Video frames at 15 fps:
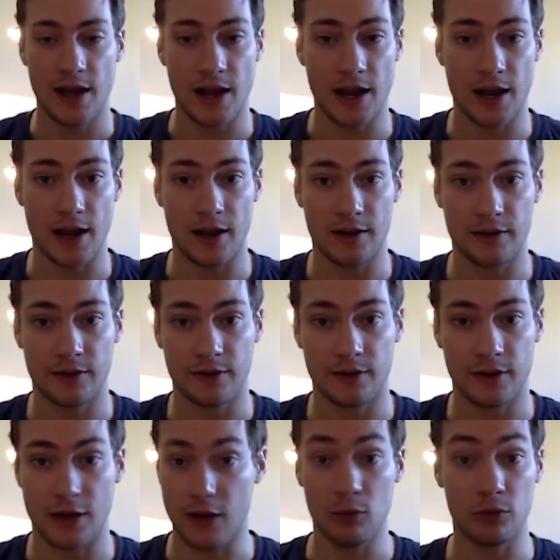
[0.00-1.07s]
And
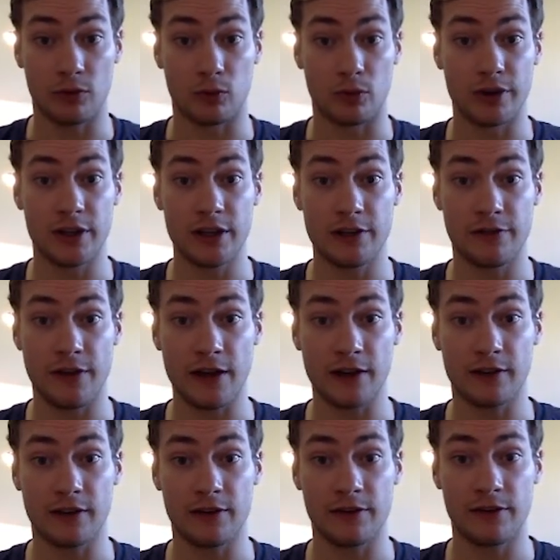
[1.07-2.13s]
it was really
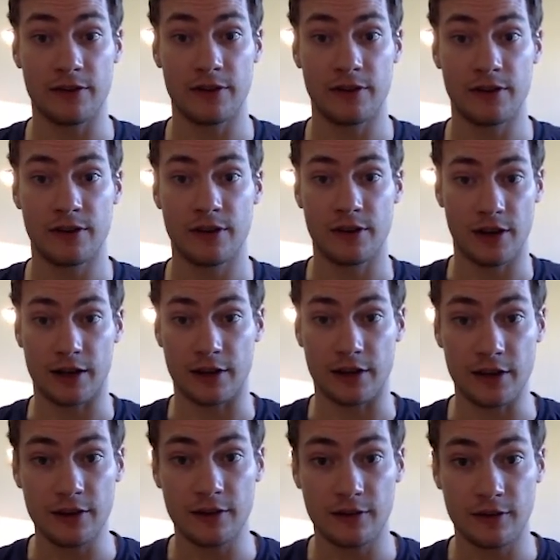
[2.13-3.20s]
effective. Like
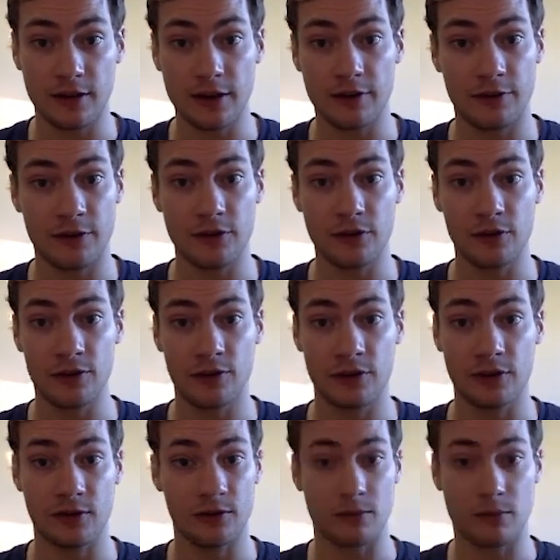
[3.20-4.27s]
these city officials
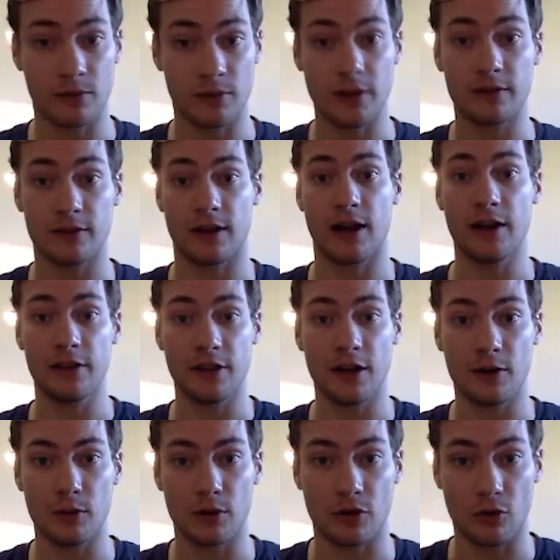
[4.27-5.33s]
did things that I
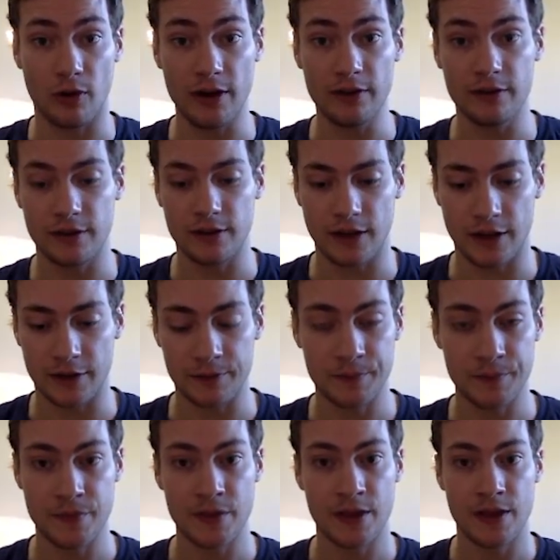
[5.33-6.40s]
thought were crazy, like
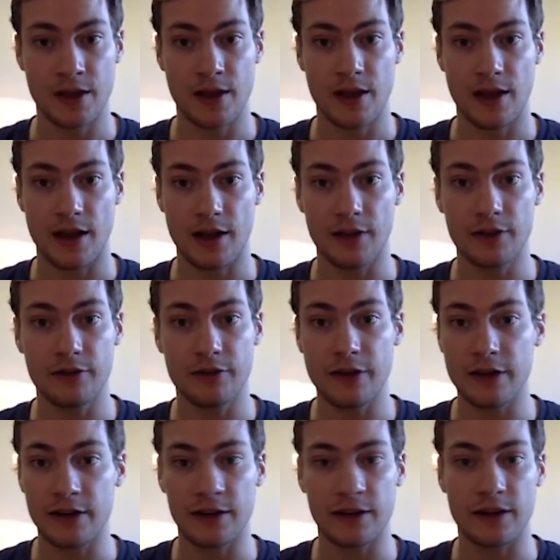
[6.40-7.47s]

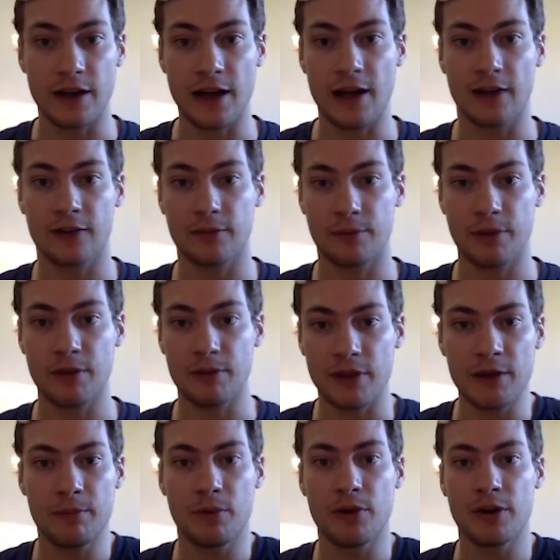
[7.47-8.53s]
elevated an ex pimp.
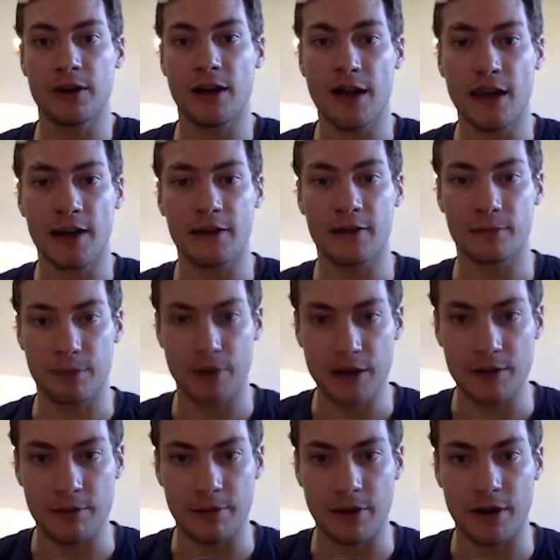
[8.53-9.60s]
They put an ex
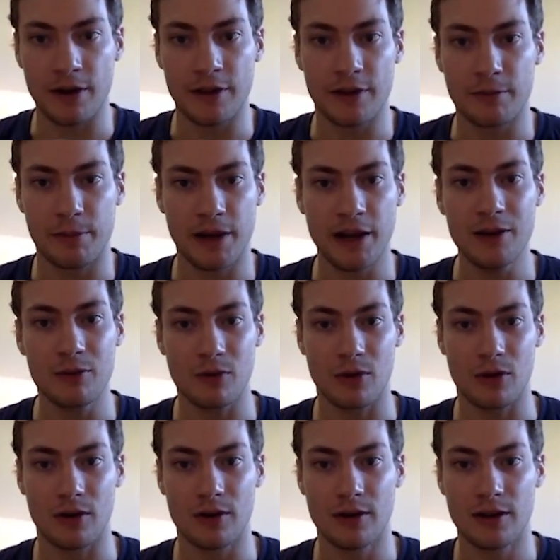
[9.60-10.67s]
pimp on their payroll,